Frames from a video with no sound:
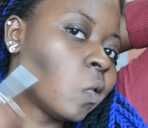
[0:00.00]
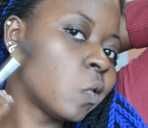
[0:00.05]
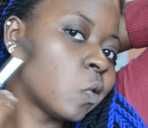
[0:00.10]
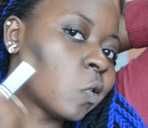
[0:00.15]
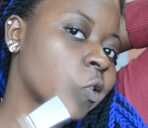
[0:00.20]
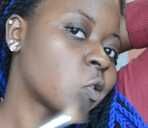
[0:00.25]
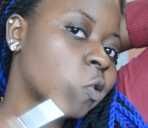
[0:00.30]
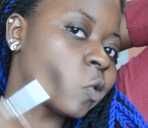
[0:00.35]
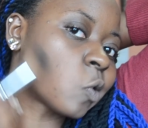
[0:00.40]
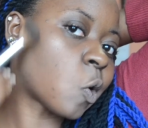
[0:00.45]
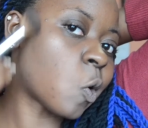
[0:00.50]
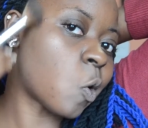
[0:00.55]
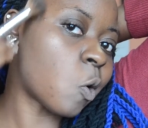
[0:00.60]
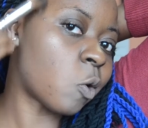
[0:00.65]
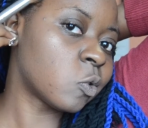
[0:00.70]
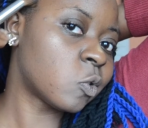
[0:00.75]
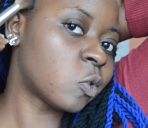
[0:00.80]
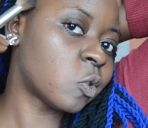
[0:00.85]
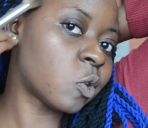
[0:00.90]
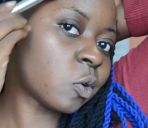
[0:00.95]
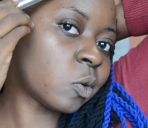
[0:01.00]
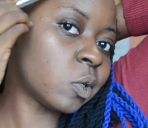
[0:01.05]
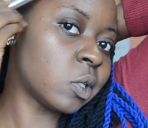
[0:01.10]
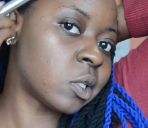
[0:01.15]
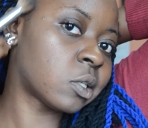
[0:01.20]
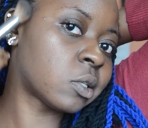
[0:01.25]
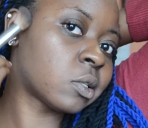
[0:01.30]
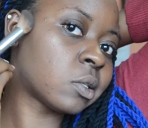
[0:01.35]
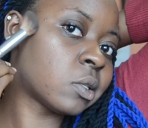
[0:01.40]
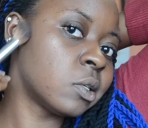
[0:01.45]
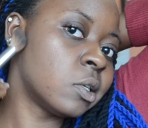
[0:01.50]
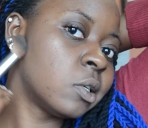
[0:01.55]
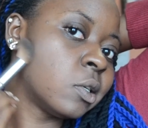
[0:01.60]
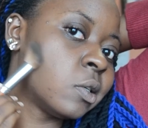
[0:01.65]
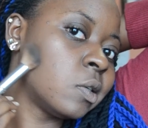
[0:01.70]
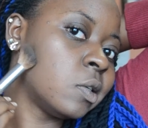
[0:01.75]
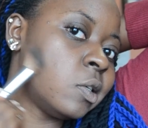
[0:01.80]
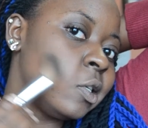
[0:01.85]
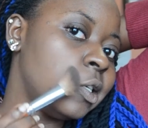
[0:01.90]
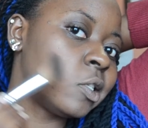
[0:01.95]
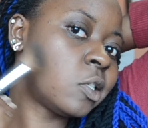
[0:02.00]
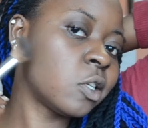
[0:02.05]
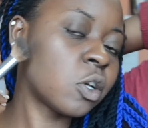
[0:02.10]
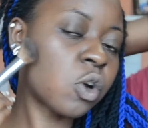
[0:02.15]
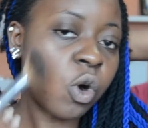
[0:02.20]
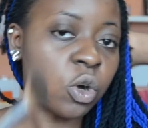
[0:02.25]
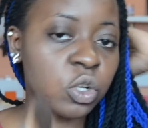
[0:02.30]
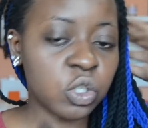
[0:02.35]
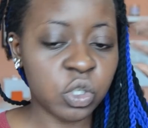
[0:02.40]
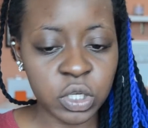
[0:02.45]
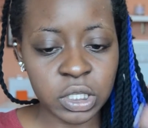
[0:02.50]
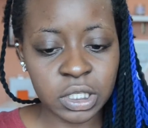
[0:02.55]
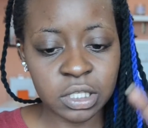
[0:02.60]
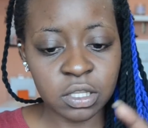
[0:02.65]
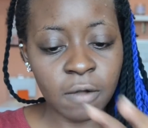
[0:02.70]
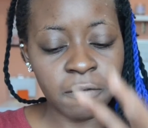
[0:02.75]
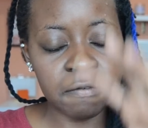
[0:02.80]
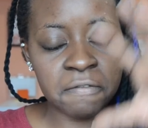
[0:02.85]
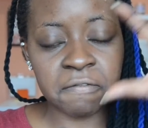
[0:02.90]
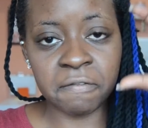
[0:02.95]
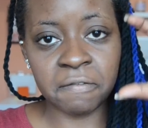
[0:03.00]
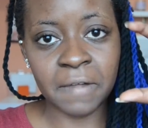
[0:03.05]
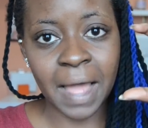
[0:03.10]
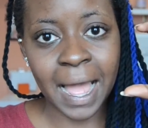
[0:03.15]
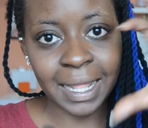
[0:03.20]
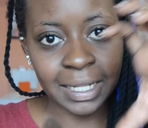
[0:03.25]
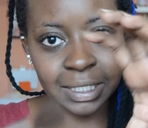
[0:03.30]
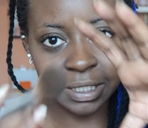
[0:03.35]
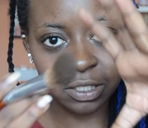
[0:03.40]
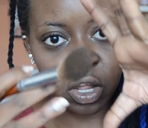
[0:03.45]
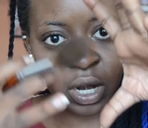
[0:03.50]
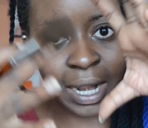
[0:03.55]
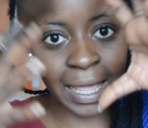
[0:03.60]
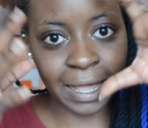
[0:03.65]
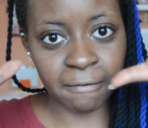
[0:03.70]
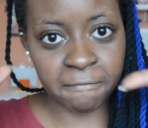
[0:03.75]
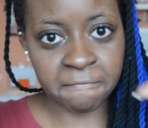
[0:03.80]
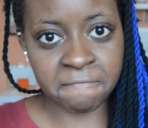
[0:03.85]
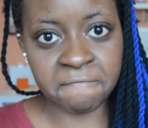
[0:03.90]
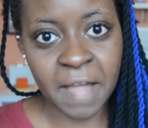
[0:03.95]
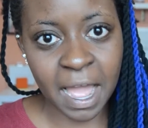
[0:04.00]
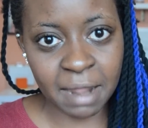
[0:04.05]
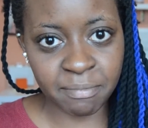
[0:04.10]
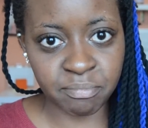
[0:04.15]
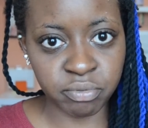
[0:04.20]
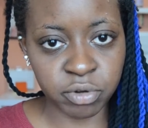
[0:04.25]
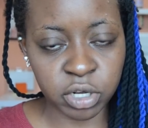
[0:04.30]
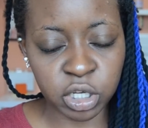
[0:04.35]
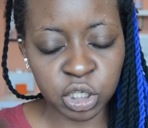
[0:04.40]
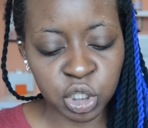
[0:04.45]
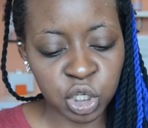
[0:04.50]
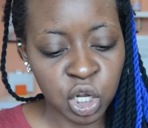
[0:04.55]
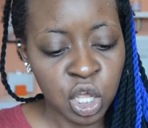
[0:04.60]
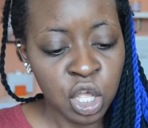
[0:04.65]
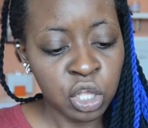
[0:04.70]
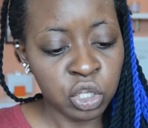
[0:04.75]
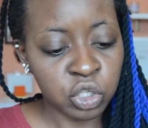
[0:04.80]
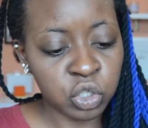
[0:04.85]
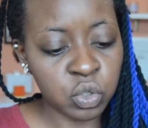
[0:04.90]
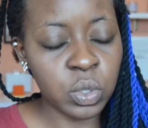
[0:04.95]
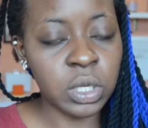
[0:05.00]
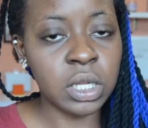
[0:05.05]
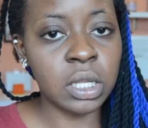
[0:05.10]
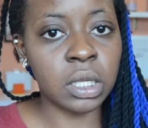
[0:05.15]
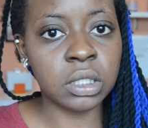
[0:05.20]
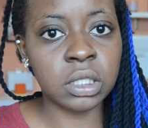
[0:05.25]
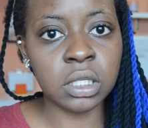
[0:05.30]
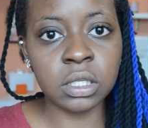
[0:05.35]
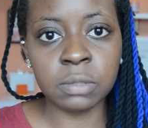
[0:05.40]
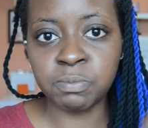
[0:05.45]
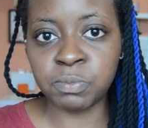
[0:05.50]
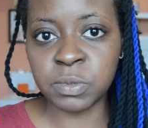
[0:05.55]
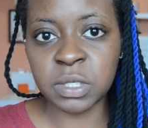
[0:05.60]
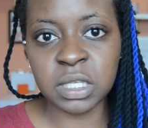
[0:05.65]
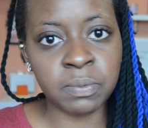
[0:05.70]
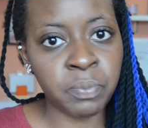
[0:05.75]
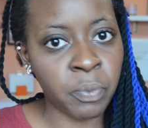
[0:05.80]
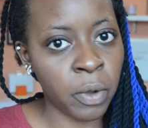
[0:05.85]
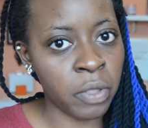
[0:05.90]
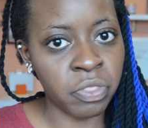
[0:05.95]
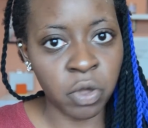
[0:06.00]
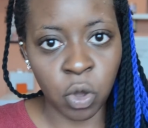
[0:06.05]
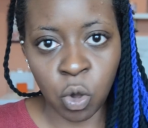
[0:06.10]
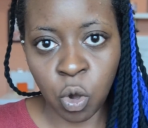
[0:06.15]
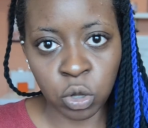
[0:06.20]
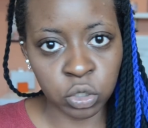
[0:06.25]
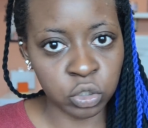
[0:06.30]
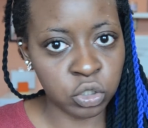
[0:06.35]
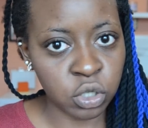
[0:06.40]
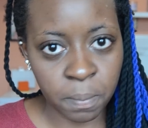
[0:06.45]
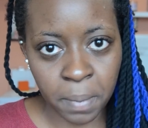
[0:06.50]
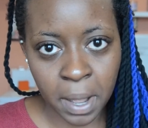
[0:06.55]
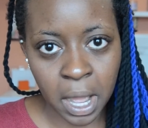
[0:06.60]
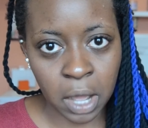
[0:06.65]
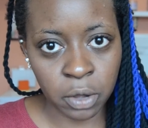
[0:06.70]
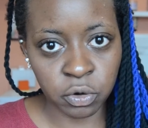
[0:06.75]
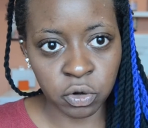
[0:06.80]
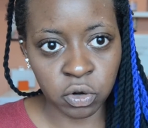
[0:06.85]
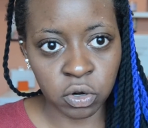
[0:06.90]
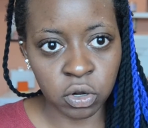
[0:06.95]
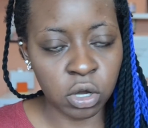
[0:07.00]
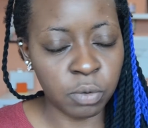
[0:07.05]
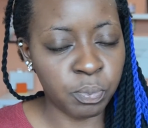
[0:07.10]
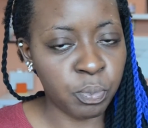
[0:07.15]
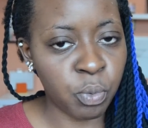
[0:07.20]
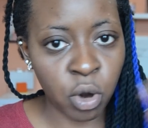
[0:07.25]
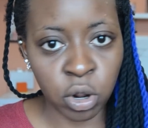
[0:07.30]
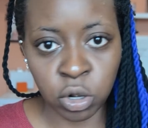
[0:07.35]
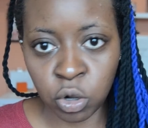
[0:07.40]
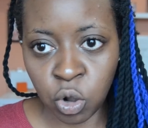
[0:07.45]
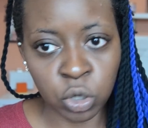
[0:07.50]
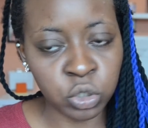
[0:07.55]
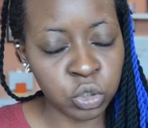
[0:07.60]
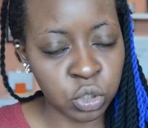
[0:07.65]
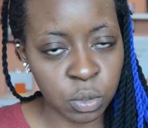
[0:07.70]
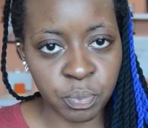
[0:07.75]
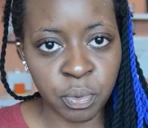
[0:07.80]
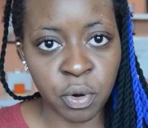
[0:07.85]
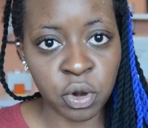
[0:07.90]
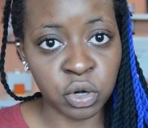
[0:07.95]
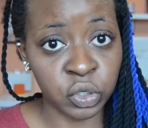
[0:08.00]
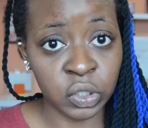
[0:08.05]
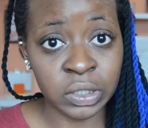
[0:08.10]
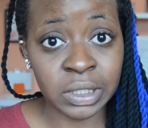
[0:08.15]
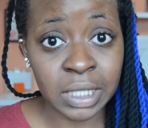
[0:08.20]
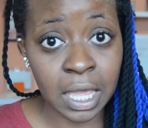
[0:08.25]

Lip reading: Just to contour, it's easy contour. It's not fat, it's not like a fat brush, so it doesn't spread the contour powder or contour product